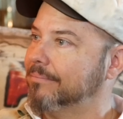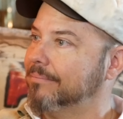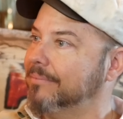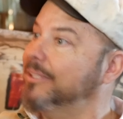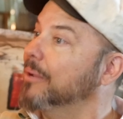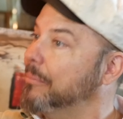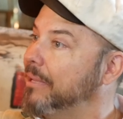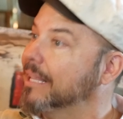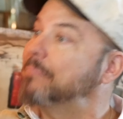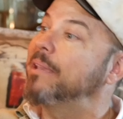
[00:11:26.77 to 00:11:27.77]
You know what I
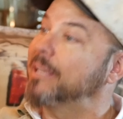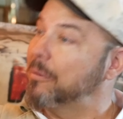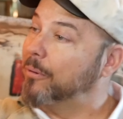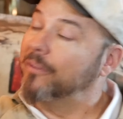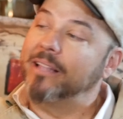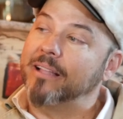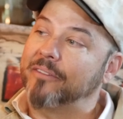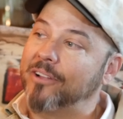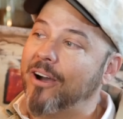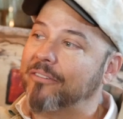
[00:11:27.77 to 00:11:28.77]
mean? Like pick up where they
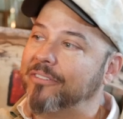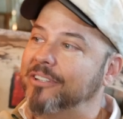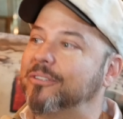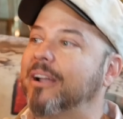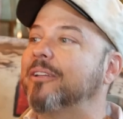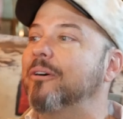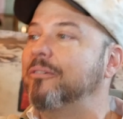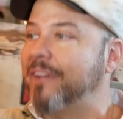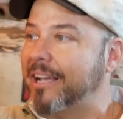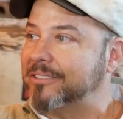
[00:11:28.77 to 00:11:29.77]
left off and try to go
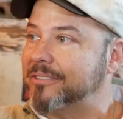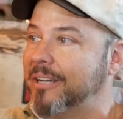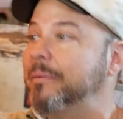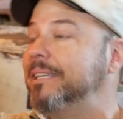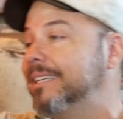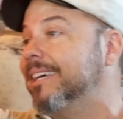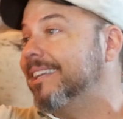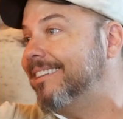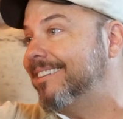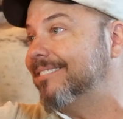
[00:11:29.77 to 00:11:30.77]
faster. And we
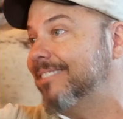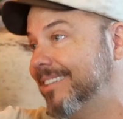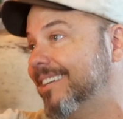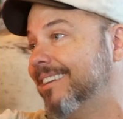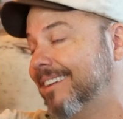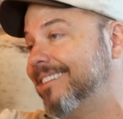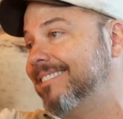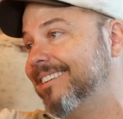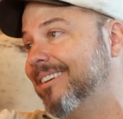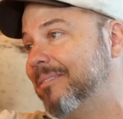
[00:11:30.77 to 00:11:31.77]
did. Me
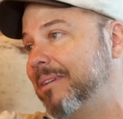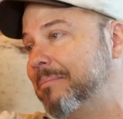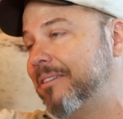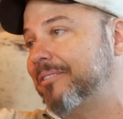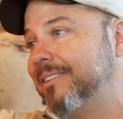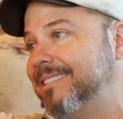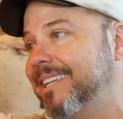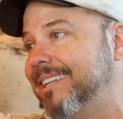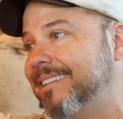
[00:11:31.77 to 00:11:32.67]
and my friends did it.